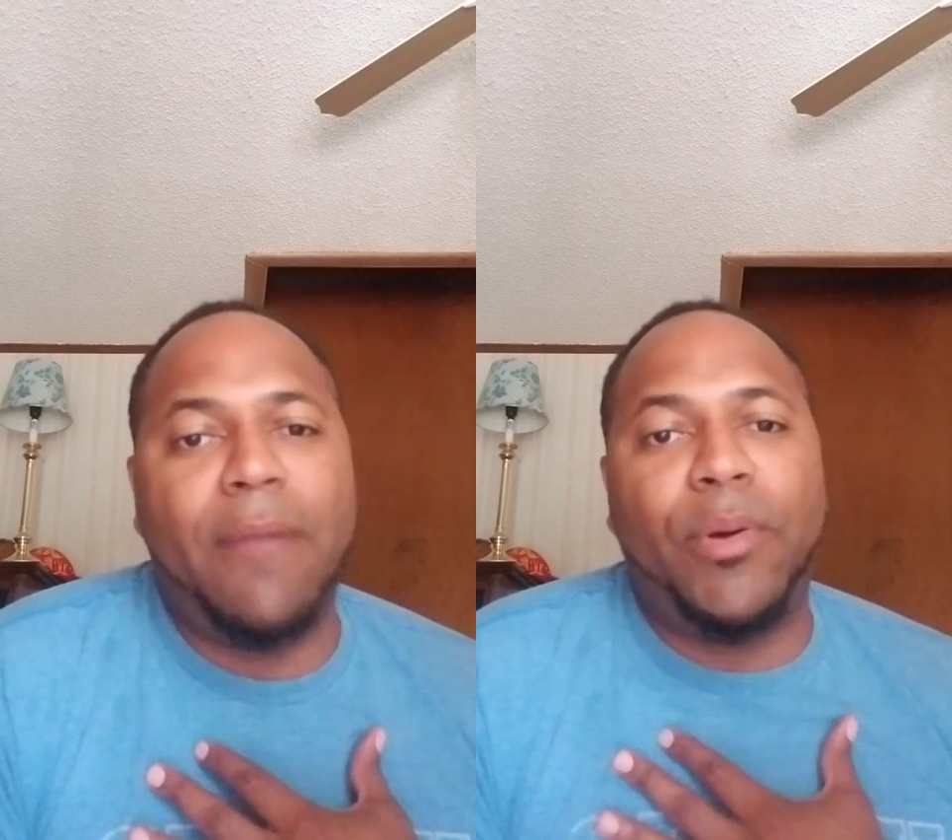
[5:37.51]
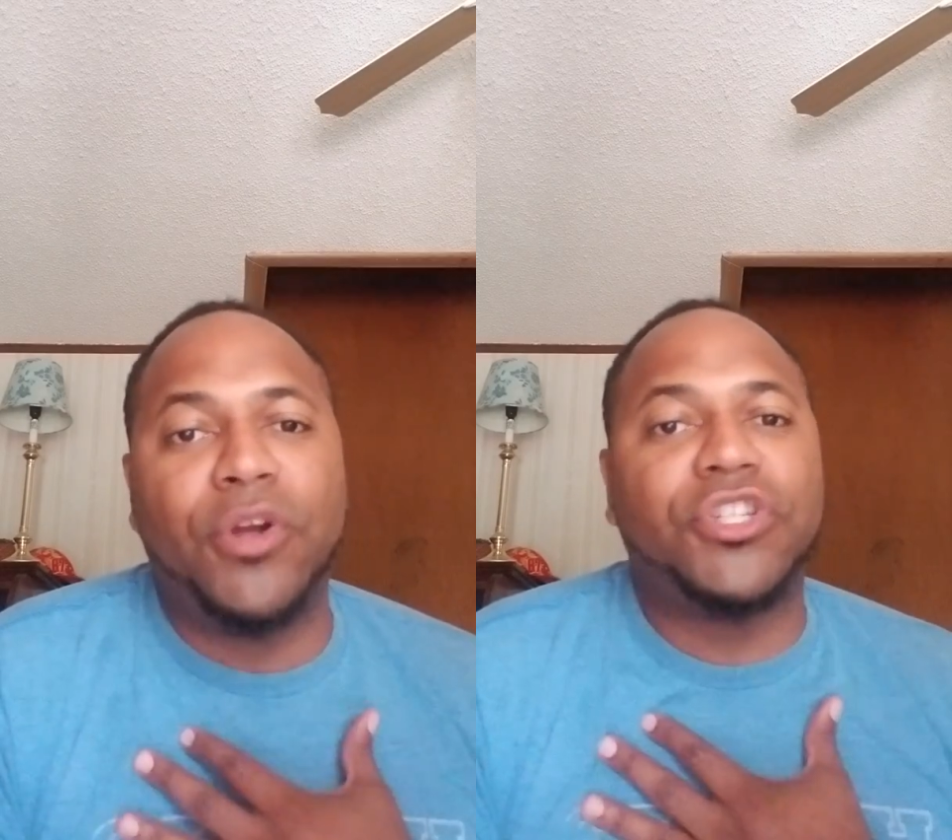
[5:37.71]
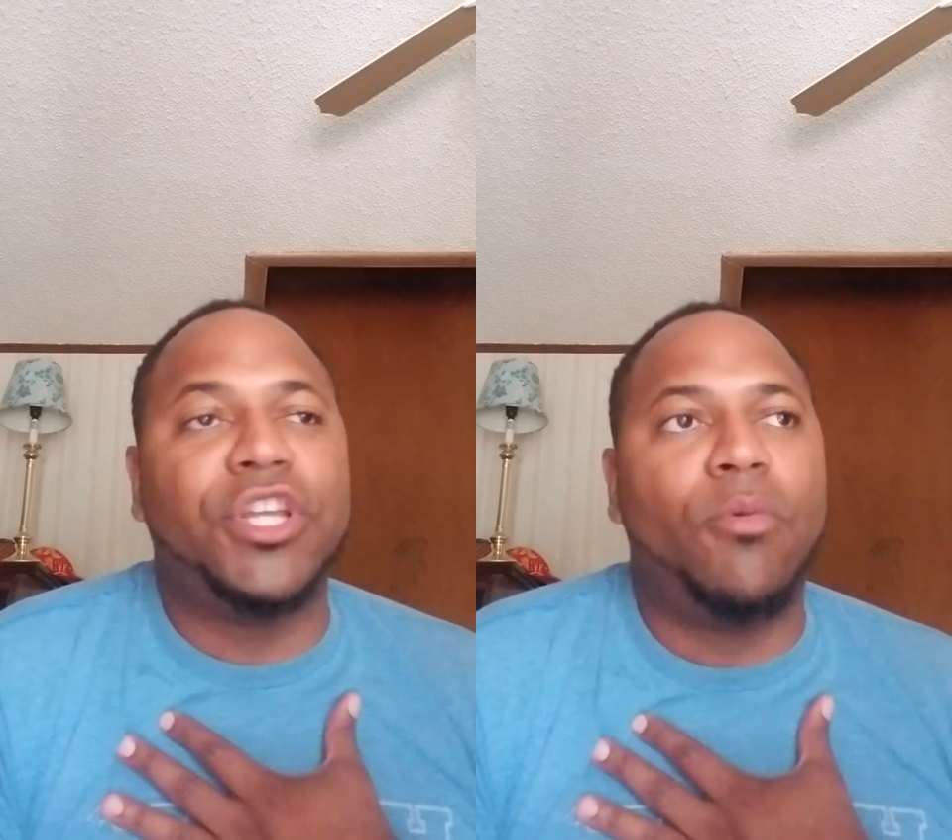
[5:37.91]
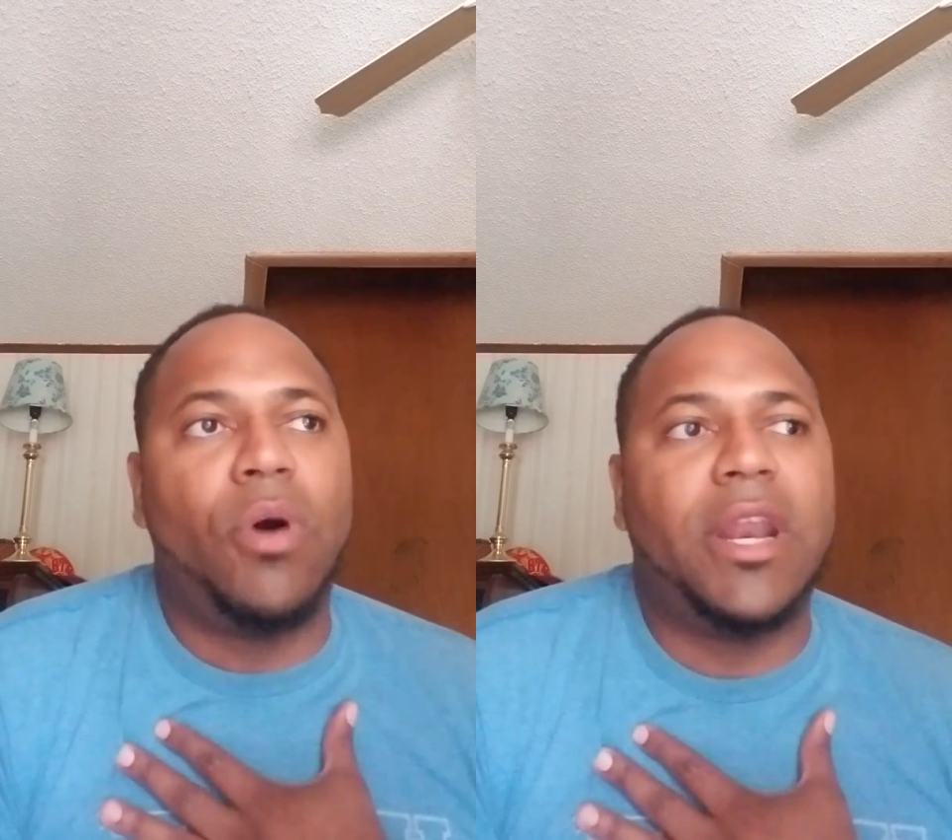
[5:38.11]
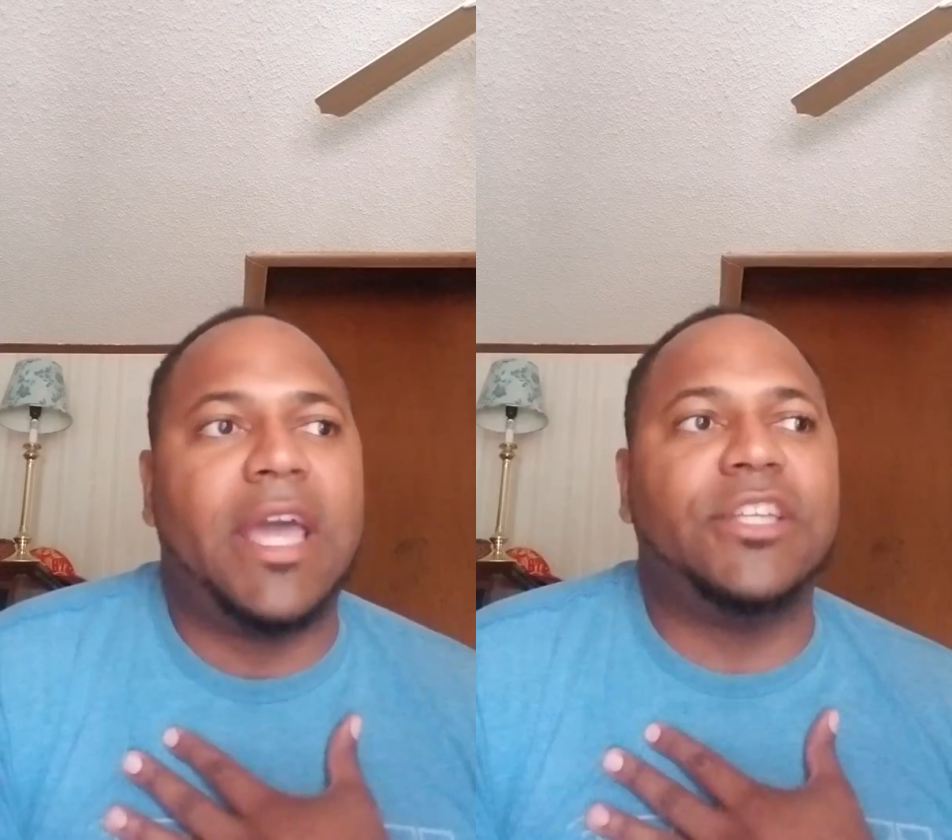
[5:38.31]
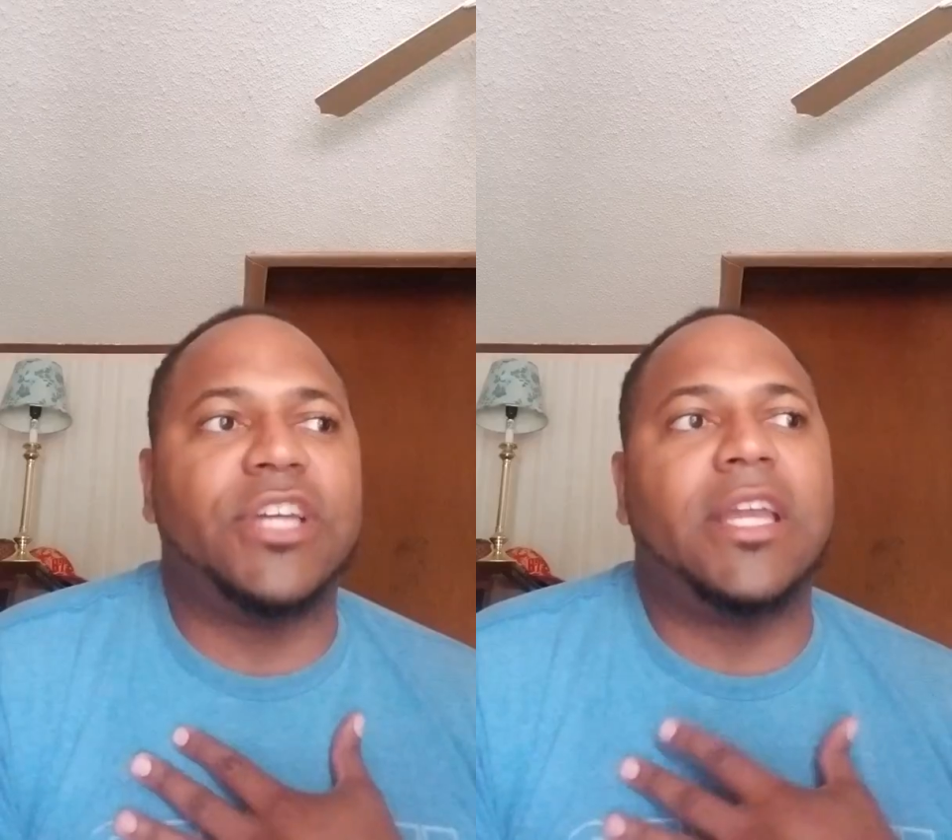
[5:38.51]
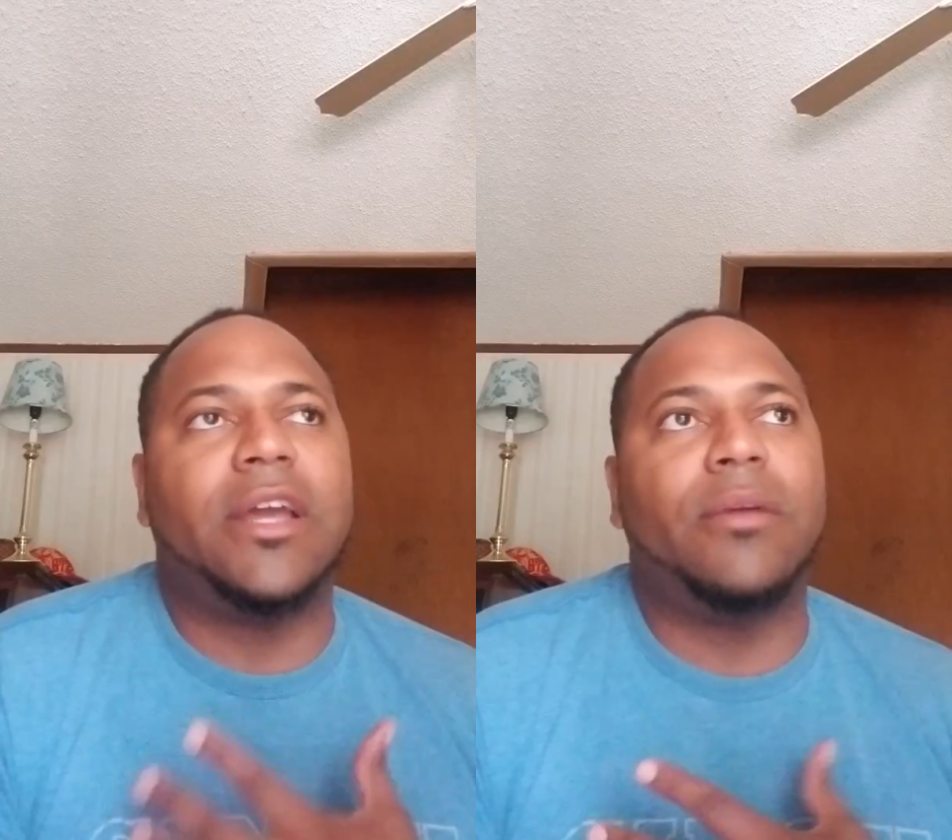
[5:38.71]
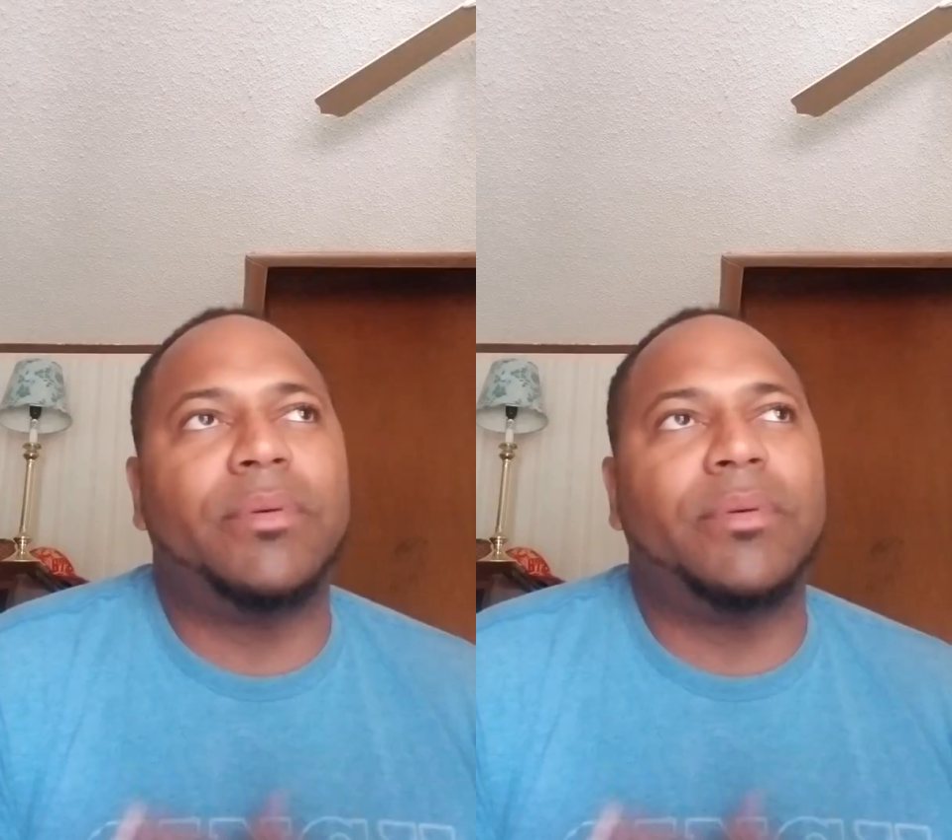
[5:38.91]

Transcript: personally wanted AJ there.